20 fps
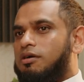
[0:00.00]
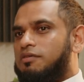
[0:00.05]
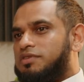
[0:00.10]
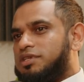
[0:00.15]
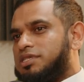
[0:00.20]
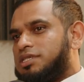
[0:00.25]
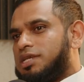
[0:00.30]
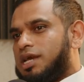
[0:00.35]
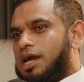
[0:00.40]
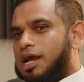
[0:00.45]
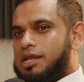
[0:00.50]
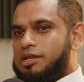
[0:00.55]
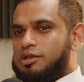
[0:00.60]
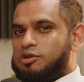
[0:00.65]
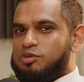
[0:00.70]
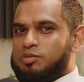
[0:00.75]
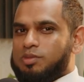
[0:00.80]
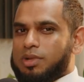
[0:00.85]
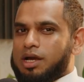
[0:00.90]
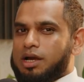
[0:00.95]
obviously i
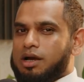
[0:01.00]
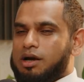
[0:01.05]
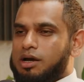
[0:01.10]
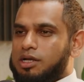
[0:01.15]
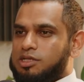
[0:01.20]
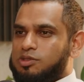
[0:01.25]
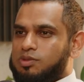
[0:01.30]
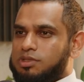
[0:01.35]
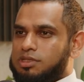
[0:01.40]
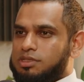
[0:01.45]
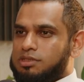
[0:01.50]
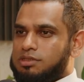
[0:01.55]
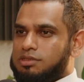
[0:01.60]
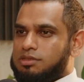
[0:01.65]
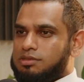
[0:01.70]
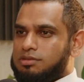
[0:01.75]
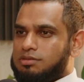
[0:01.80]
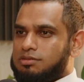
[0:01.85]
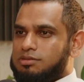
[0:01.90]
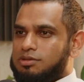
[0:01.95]
knew my heart
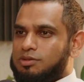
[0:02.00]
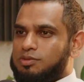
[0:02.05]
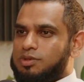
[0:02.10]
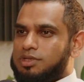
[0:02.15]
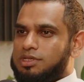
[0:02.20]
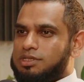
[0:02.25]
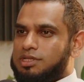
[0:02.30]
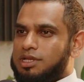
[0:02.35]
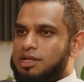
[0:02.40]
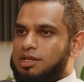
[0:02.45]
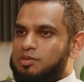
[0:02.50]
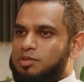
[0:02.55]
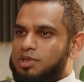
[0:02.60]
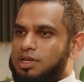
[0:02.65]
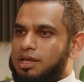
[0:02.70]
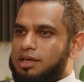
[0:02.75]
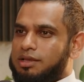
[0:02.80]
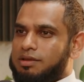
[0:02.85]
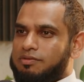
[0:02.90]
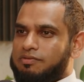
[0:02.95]
was always telling
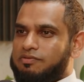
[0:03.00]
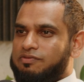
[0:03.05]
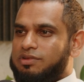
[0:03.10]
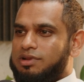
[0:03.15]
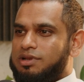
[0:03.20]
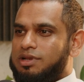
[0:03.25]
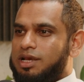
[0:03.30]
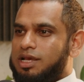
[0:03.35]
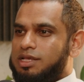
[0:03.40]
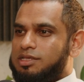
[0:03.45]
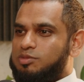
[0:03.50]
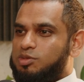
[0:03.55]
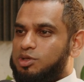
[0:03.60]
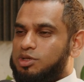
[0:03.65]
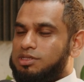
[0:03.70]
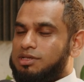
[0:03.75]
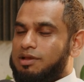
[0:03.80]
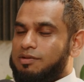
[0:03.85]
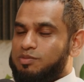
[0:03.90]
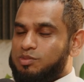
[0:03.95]
me like Firnas
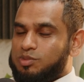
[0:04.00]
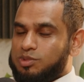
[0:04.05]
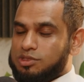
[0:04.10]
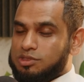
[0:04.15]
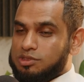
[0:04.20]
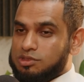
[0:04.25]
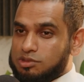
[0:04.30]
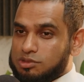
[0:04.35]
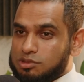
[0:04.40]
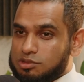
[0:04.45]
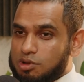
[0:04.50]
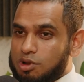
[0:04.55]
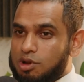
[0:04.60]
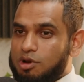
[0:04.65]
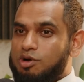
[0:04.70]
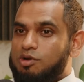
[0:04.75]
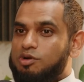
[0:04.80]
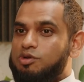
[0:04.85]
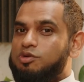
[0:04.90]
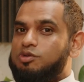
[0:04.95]
because i'm
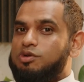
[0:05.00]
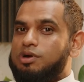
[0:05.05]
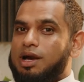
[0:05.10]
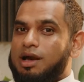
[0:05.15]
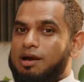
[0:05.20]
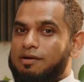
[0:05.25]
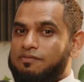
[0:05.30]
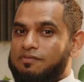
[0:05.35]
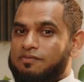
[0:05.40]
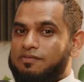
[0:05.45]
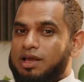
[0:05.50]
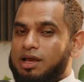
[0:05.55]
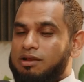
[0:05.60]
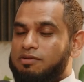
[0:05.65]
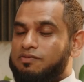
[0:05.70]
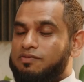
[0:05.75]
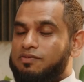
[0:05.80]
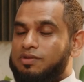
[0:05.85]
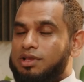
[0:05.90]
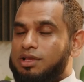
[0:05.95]
so i've
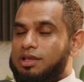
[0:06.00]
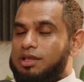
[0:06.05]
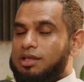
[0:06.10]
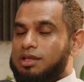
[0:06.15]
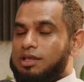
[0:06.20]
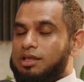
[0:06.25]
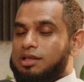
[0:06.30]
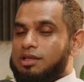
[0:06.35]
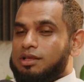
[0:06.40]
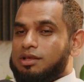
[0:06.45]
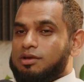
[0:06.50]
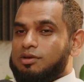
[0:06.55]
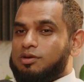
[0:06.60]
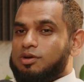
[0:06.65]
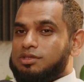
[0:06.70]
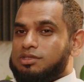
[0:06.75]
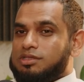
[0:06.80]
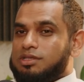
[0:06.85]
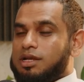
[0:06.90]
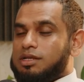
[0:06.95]
kind of
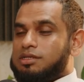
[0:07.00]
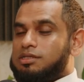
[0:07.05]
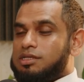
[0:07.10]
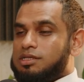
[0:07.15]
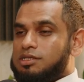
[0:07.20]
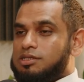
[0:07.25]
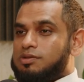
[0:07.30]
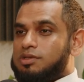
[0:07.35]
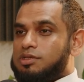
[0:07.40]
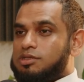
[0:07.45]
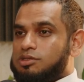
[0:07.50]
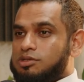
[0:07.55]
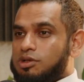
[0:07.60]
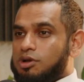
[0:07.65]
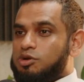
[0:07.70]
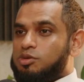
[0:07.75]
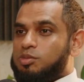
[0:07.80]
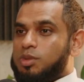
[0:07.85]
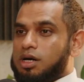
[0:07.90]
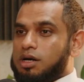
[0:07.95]
got sucked into it
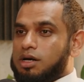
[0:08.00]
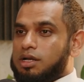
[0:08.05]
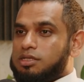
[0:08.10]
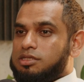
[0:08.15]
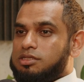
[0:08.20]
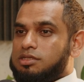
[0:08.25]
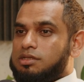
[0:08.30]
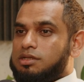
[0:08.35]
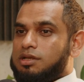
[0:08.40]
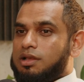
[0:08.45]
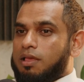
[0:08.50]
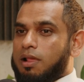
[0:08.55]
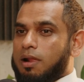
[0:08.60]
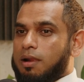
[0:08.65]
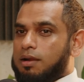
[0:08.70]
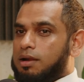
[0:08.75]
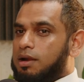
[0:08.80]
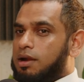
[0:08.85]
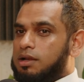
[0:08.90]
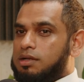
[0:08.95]
so much
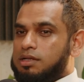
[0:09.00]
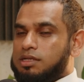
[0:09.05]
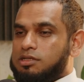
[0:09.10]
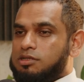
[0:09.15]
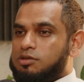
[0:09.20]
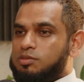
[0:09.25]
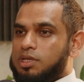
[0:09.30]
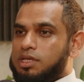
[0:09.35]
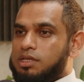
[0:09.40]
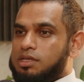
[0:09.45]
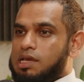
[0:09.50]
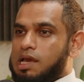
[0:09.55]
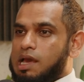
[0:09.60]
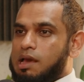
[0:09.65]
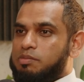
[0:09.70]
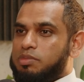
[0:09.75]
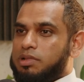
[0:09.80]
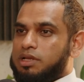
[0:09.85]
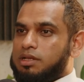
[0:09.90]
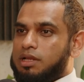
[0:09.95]
I need to make it
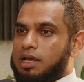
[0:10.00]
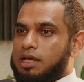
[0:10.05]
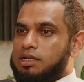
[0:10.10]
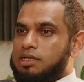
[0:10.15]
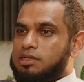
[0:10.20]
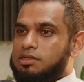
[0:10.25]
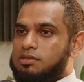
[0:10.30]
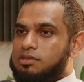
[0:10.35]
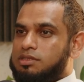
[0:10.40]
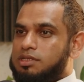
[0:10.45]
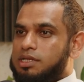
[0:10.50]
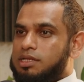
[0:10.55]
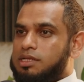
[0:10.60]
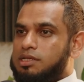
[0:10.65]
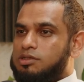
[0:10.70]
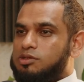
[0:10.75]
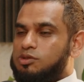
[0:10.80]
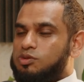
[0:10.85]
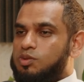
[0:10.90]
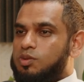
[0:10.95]
happen. I need to
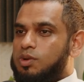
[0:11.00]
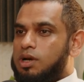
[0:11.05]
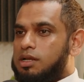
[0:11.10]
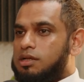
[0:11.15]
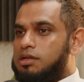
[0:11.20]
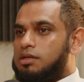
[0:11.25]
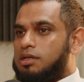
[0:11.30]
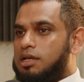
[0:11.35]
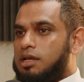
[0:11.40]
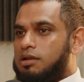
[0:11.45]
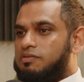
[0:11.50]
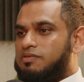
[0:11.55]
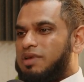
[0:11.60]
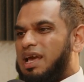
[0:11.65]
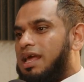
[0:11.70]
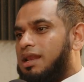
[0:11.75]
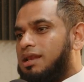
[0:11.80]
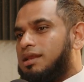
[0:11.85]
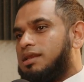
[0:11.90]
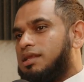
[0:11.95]
take it to one kind of
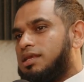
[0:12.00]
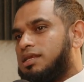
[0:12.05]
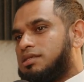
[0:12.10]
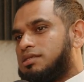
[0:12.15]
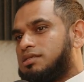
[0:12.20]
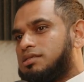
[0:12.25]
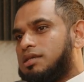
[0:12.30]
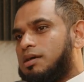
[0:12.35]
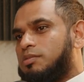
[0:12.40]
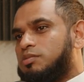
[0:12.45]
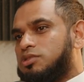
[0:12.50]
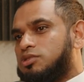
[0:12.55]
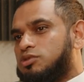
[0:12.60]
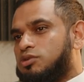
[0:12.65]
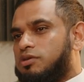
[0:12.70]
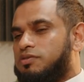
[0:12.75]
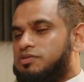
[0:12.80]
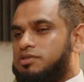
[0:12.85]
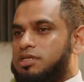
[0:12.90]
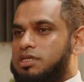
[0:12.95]
at least some
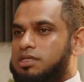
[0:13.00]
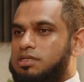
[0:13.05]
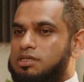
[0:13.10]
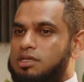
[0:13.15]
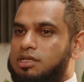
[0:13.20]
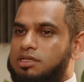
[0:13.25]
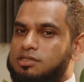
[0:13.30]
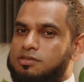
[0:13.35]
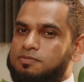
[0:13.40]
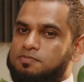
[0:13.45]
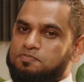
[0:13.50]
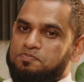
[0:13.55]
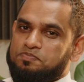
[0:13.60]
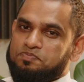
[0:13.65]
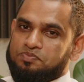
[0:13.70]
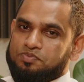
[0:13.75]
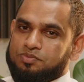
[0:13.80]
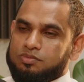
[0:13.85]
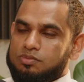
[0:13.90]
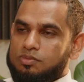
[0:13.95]
sort of success.
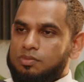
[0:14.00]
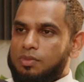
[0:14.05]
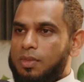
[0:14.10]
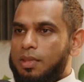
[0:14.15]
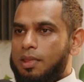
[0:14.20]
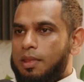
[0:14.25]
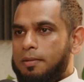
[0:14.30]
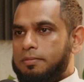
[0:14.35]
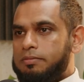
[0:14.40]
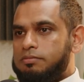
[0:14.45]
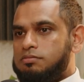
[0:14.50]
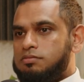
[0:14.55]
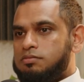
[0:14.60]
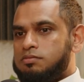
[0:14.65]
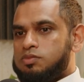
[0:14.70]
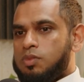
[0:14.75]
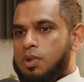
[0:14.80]
What was the tipping point?